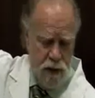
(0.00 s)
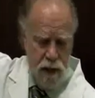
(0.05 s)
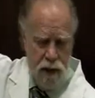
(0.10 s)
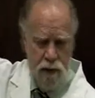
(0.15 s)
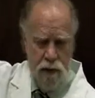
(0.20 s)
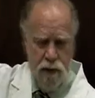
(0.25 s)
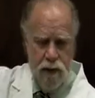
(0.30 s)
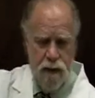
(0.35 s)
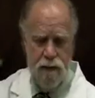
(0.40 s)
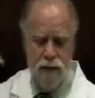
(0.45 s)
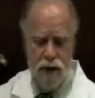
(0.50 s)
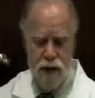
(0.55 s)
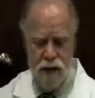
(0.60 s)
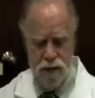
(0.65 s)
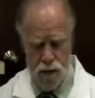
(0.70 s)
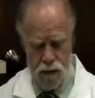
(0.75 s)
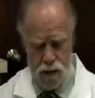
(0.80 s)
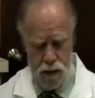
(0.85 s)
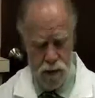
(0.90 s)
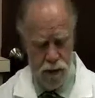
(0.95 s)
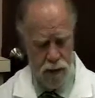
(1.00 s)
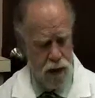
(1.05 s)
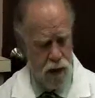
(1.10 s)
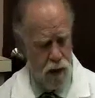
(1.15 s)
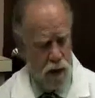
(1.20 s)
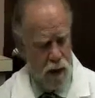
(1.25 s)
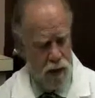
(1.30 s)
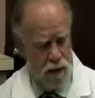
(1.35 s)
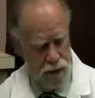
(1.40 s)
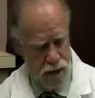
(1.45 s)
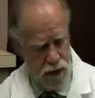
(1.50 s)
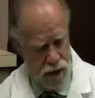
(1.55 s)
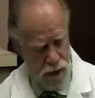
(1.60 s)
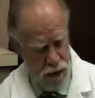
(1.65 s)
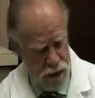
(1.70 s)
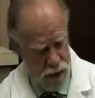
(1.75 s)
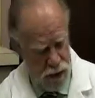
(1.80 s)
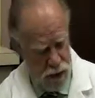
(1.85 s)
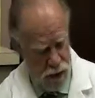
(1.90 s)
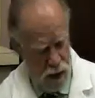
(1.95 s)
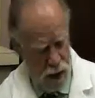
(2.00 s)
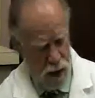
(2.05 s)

that we have made for him in the office.